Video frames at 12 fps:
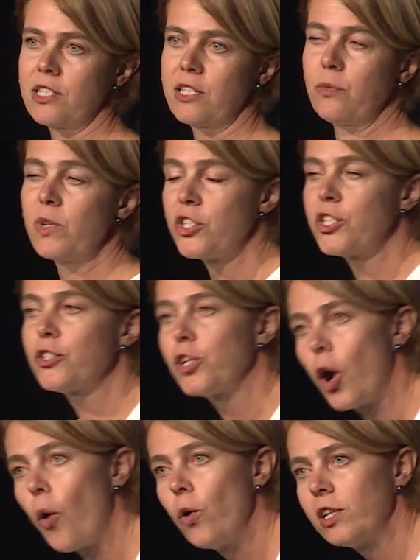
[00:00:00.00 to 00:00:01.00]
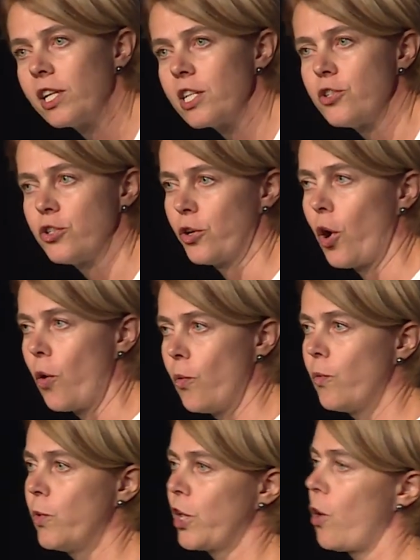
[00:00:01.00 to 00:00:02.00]
which is the oldest,
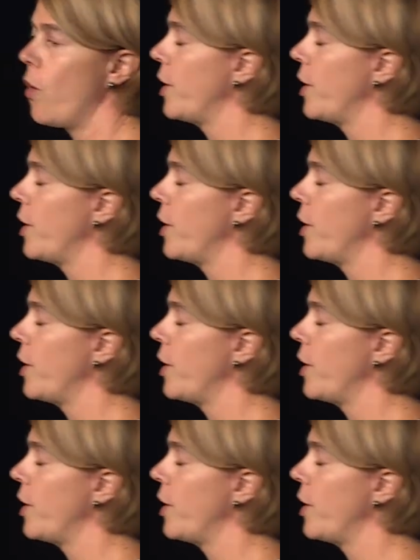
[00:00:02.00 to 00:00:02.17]
we all